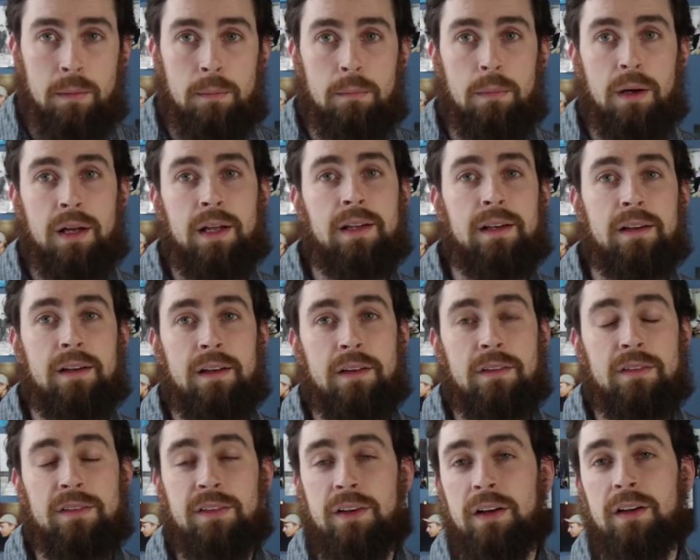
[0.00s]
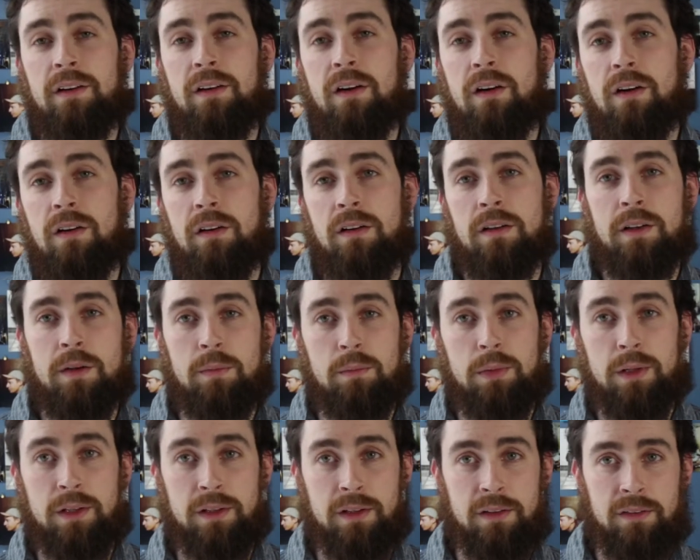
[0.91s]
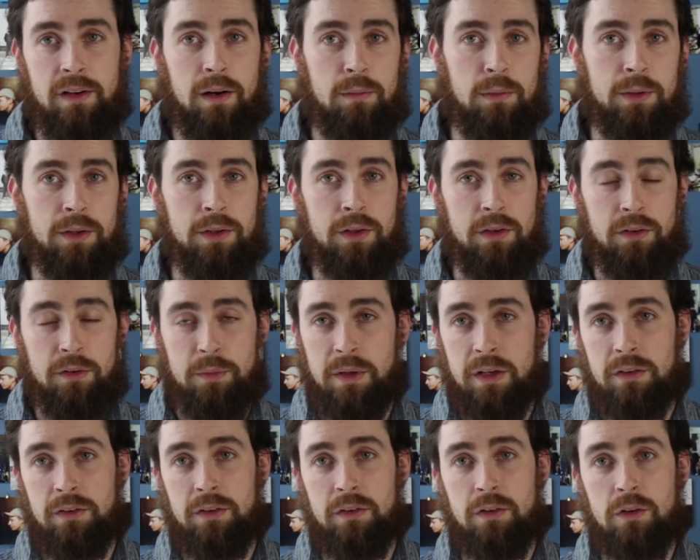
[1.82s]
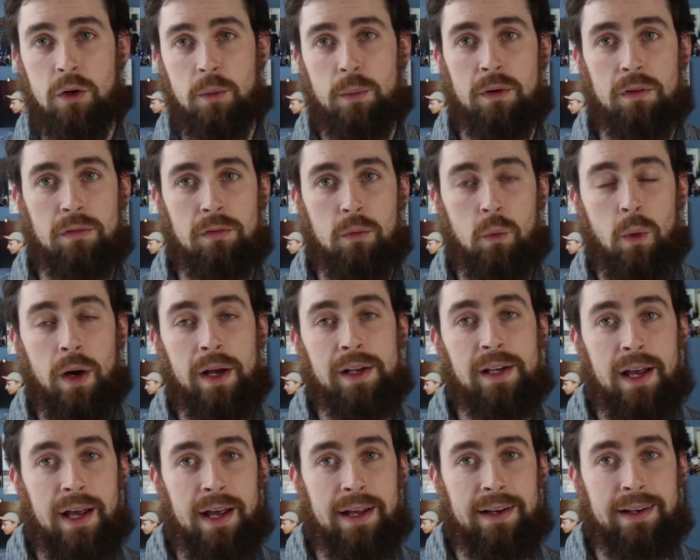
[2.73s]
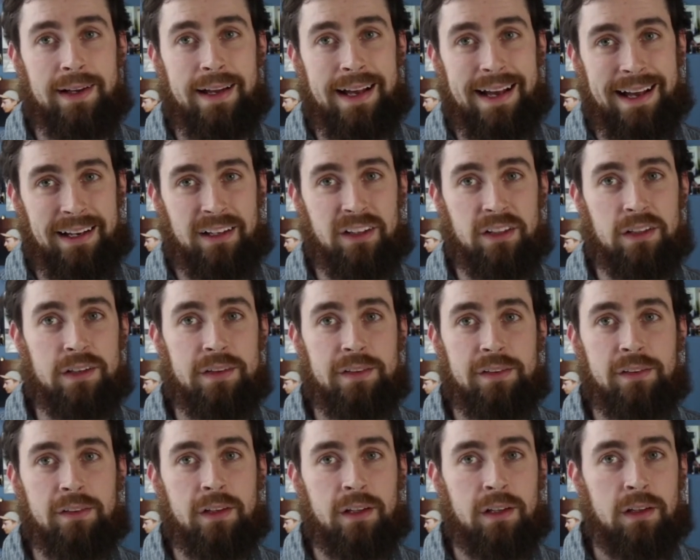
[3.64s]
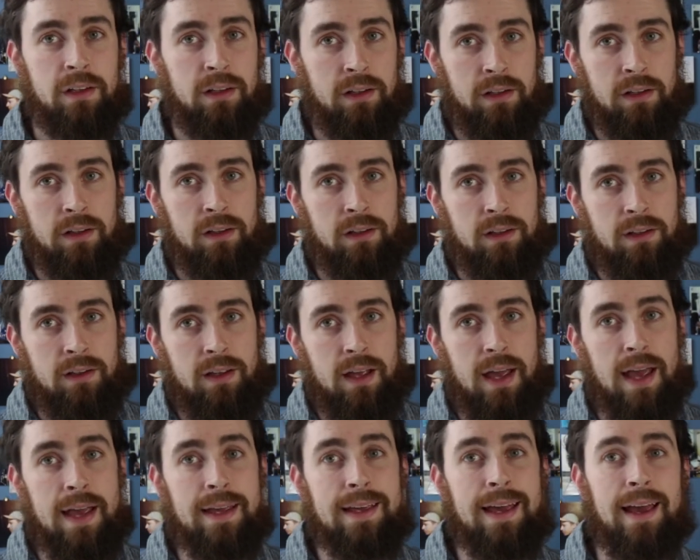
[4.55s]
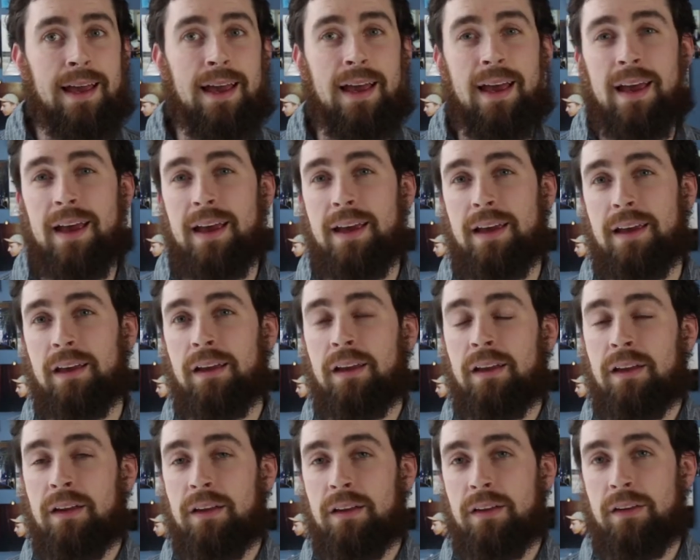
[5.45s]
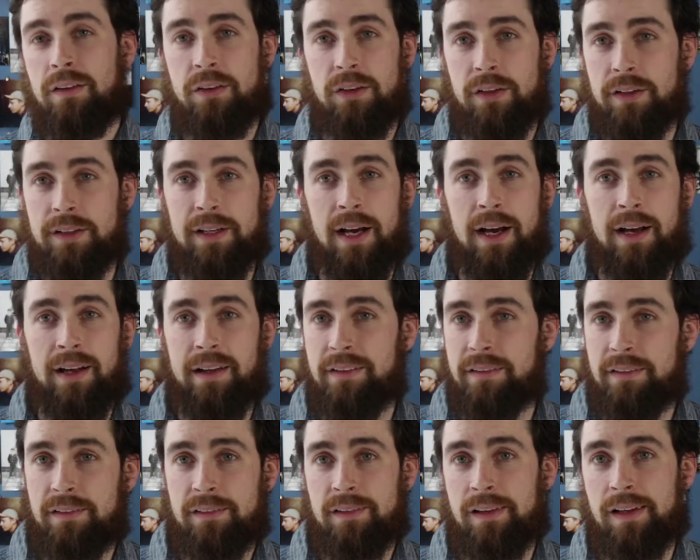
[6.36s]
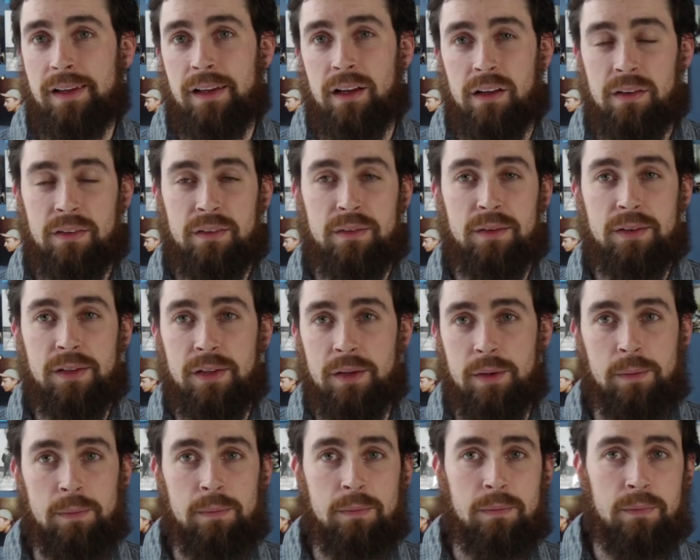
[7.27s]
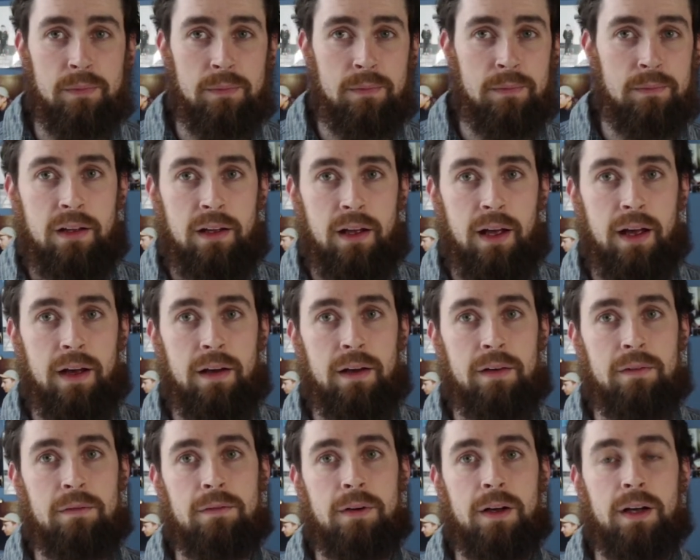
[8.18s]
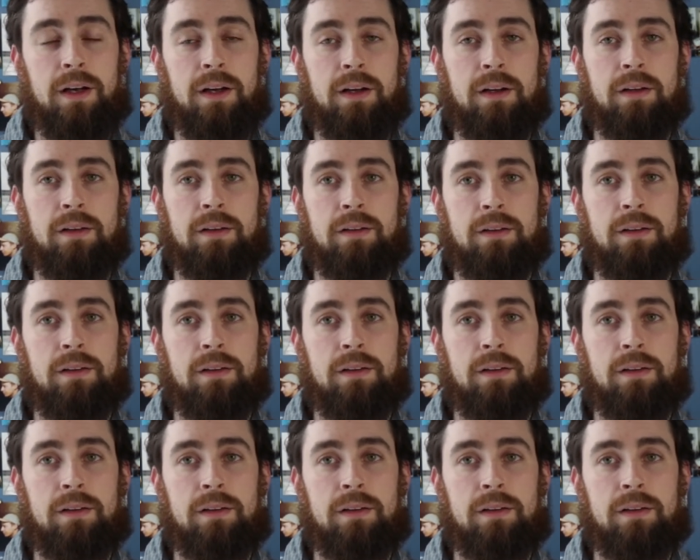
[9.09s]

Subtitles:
But it's not all completely terrible news, because a group of white hat hackers, aka good guys, I guess, have